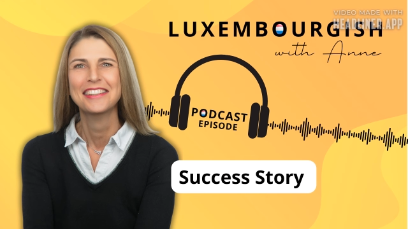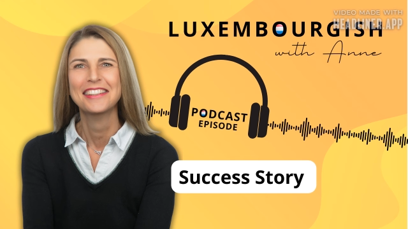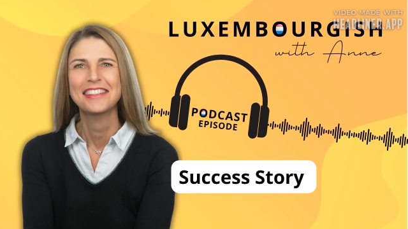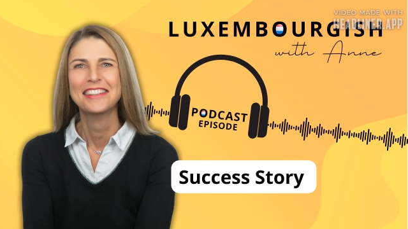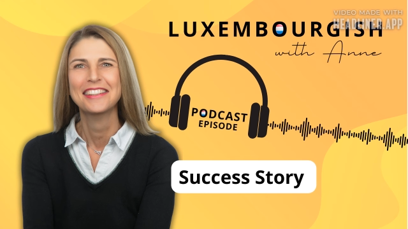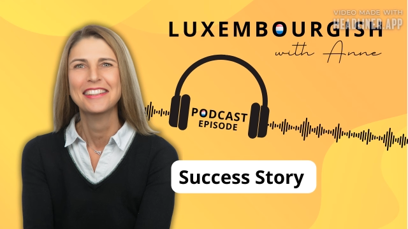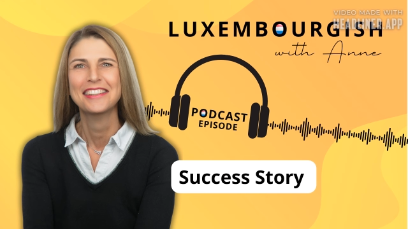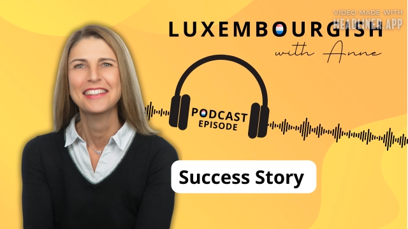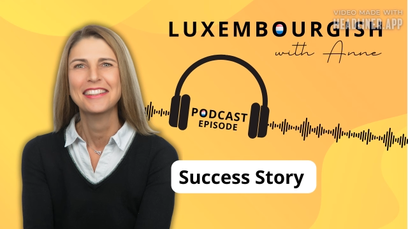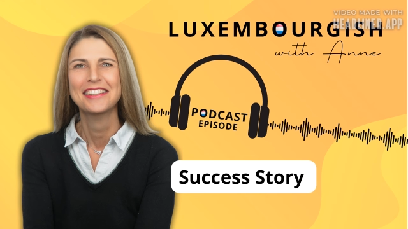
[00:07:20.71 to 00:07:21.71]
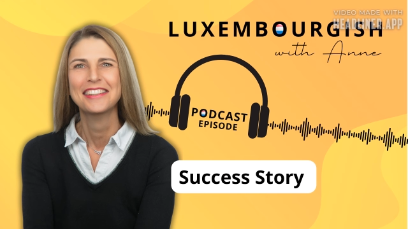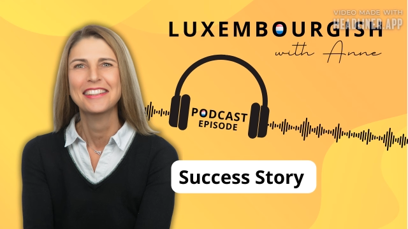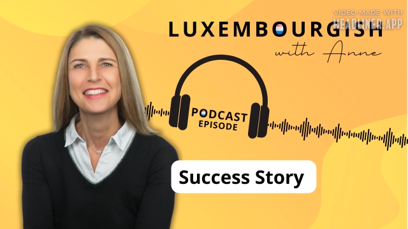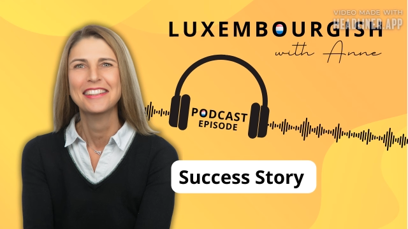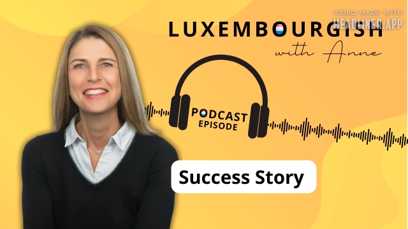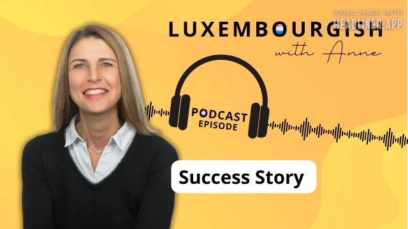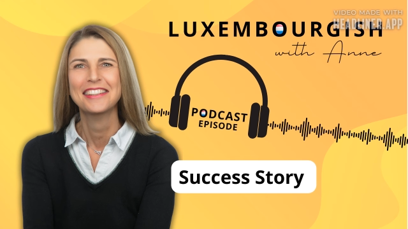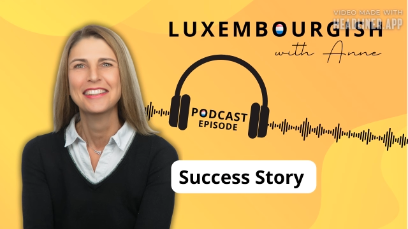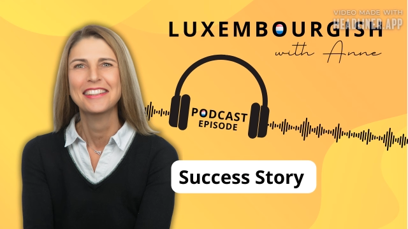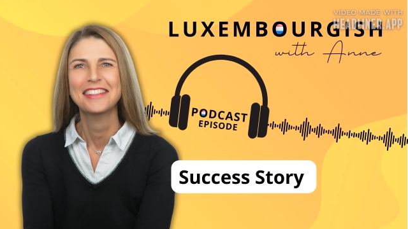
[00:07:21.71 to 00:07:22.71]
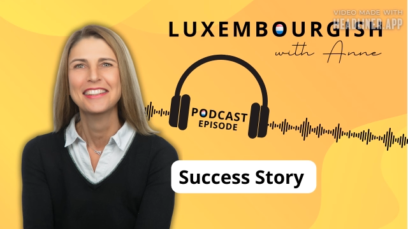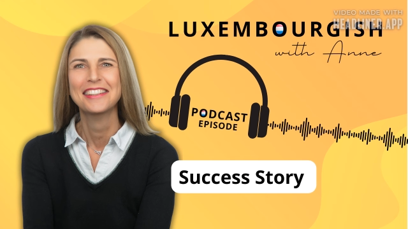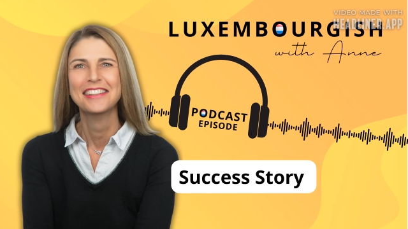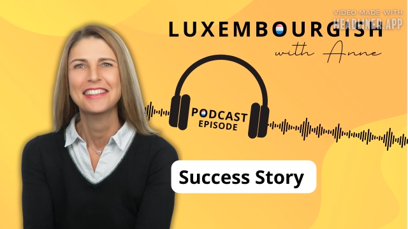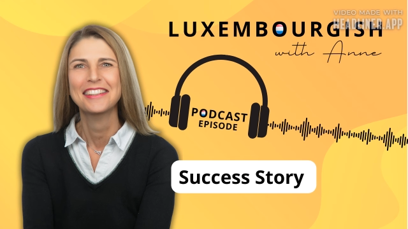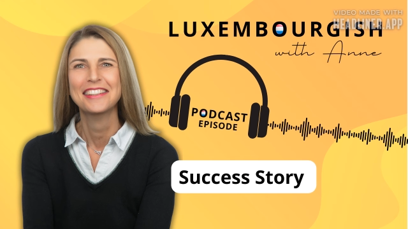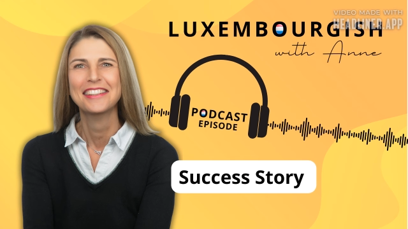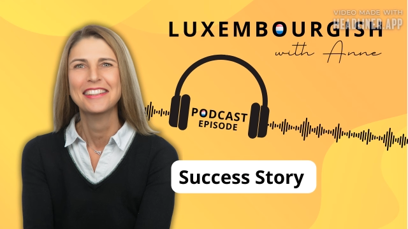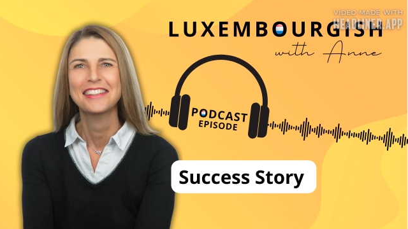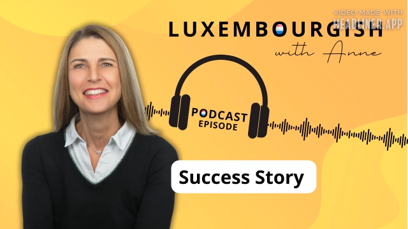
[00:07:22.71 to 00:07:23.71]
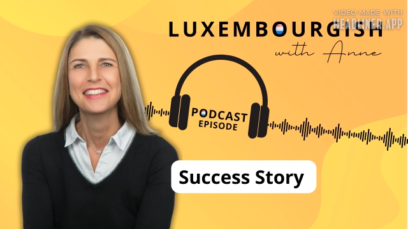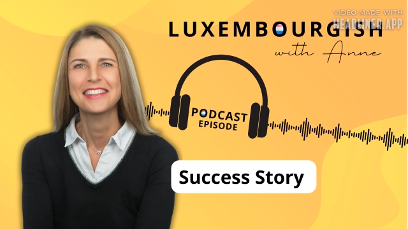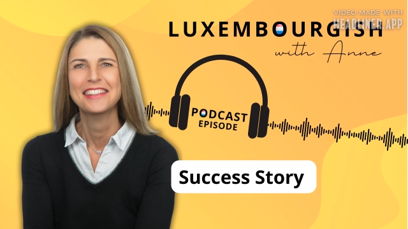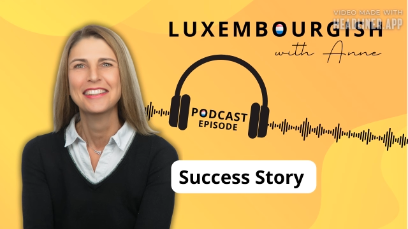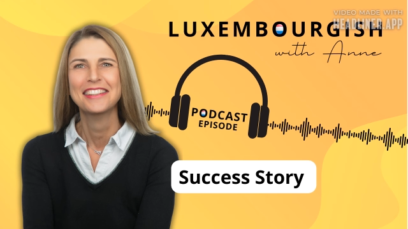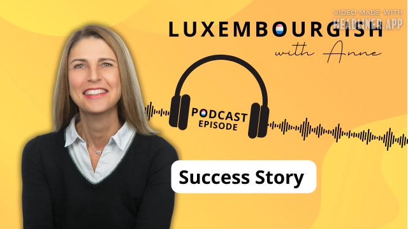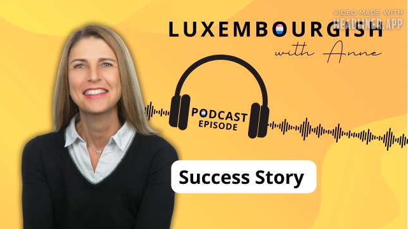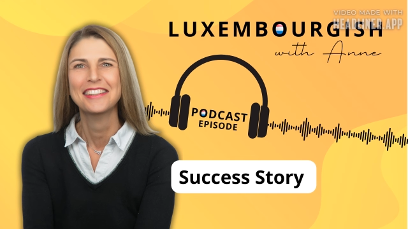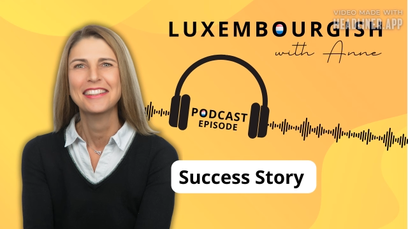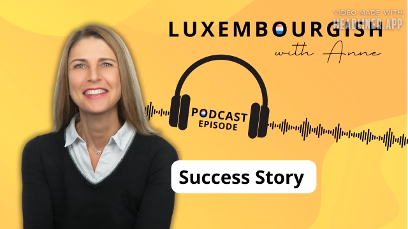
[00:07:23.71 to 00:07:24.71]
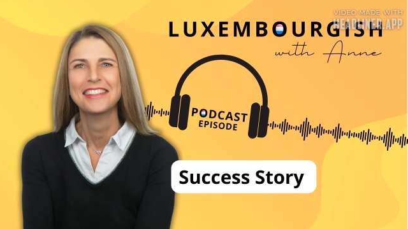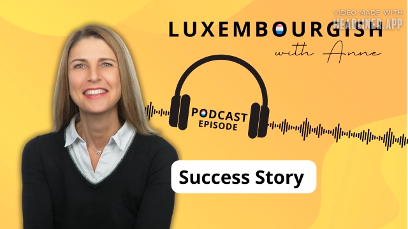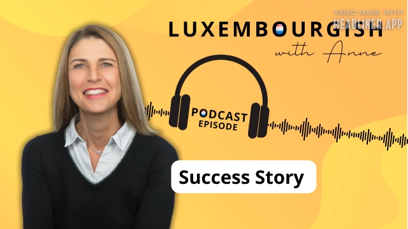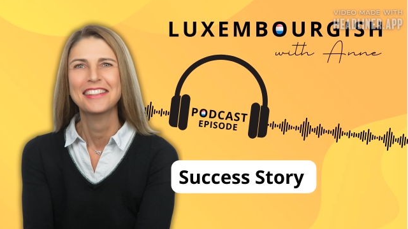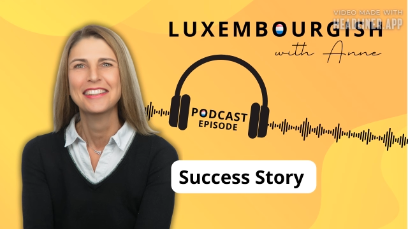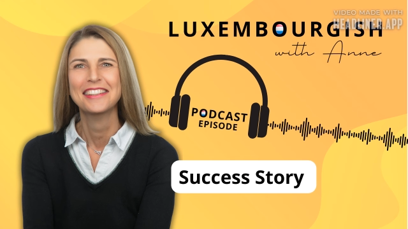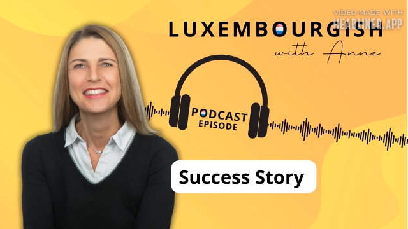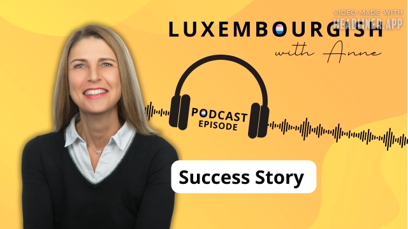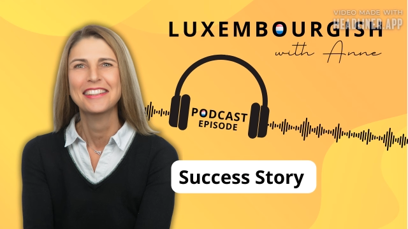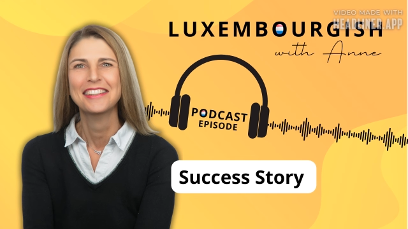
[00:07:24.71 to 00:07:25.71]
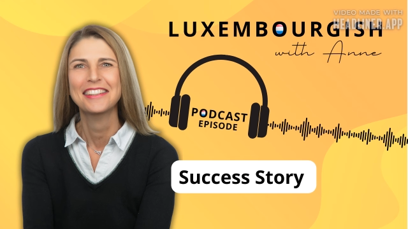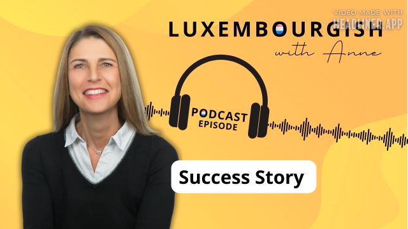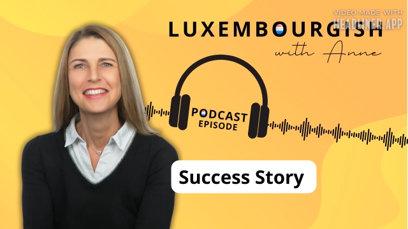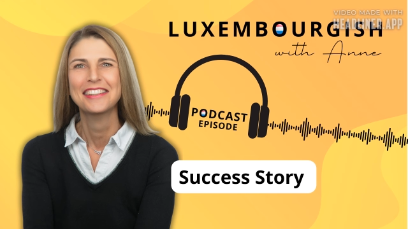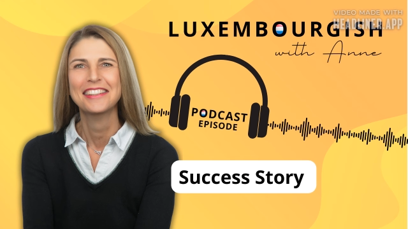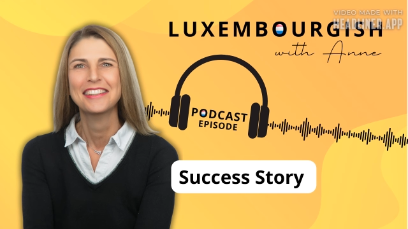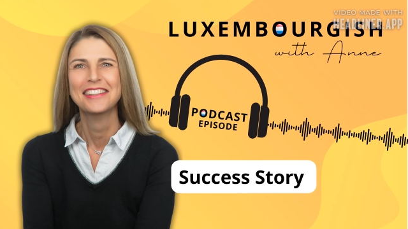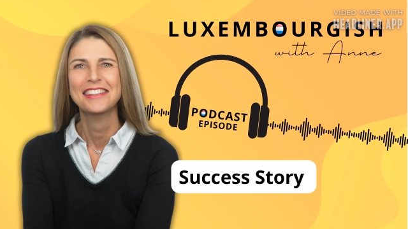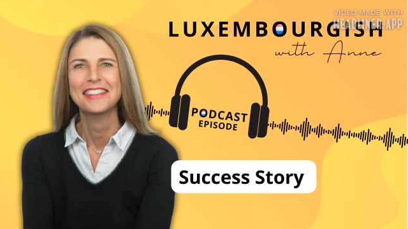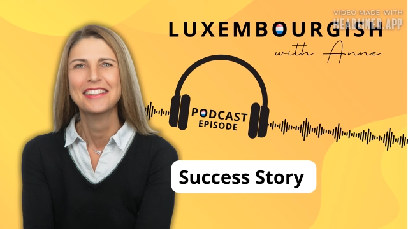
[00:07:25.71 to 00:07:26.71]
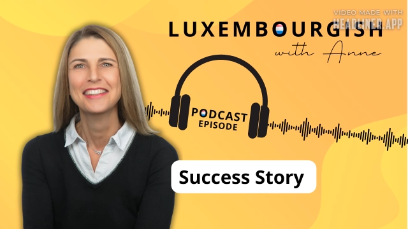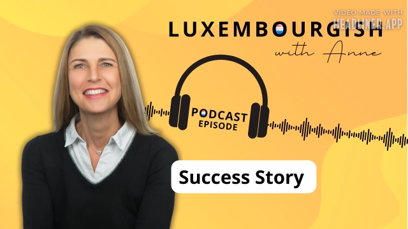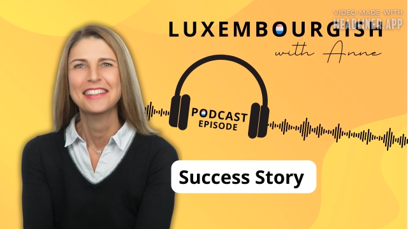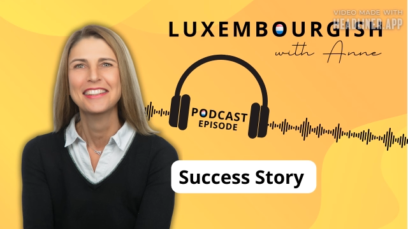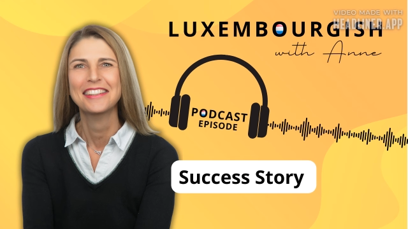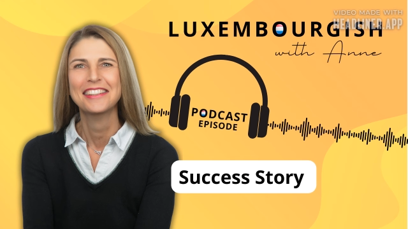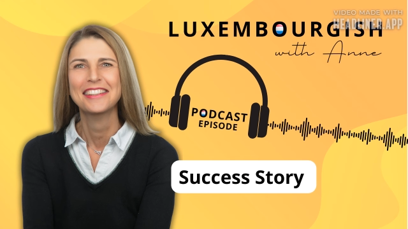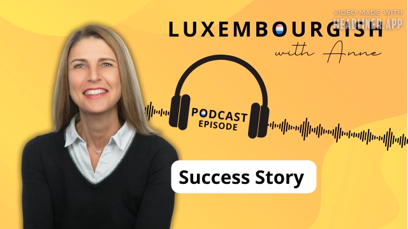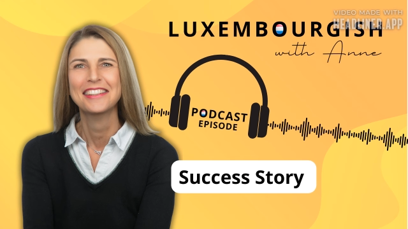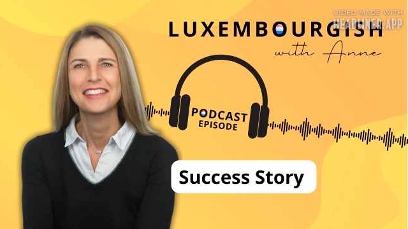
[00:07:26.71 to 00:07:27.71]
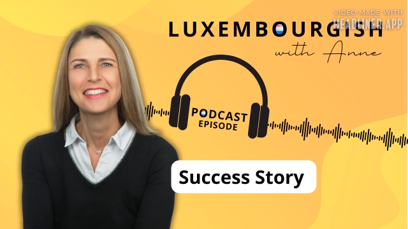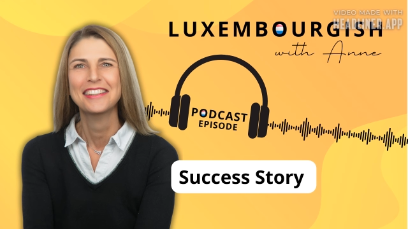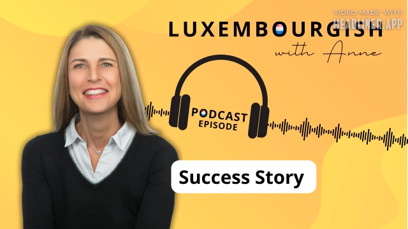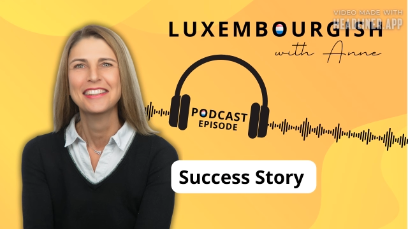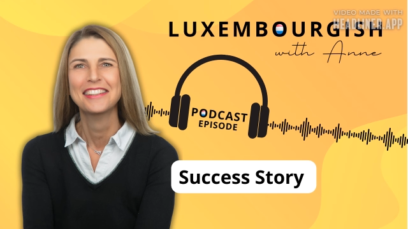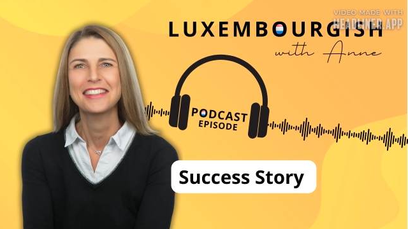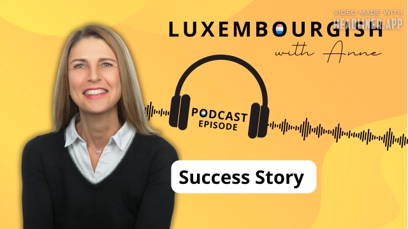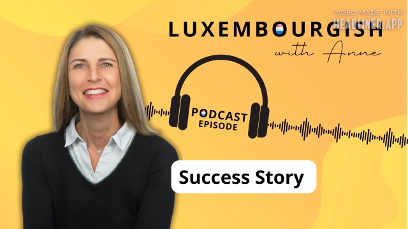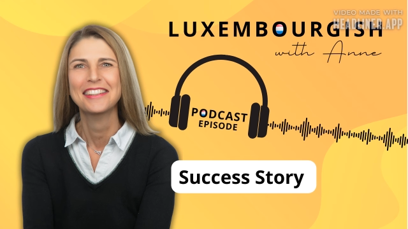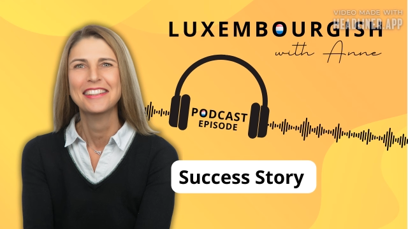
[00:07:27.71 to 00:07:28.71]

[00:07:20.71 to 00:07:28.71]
This is a still picture; no speech is visible.